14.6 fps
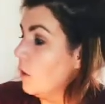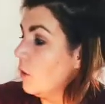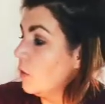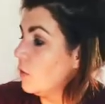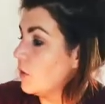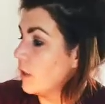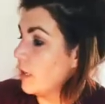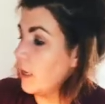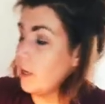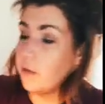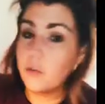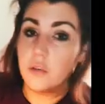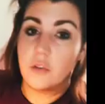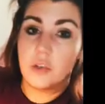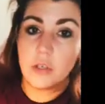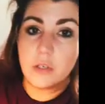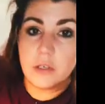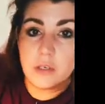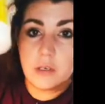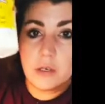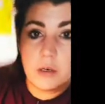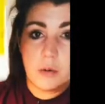So it's a case of just
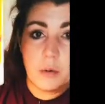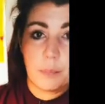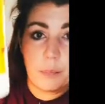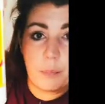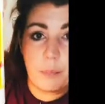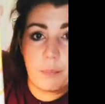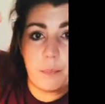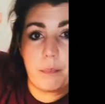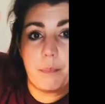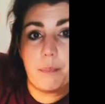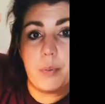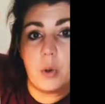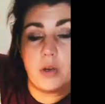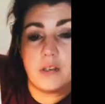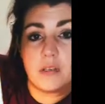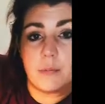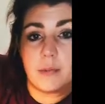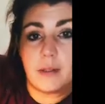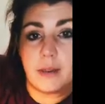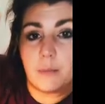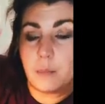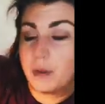putting something
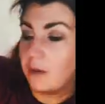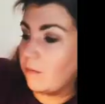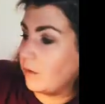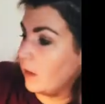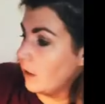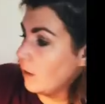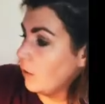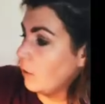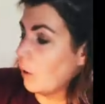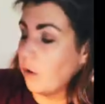like PVA glue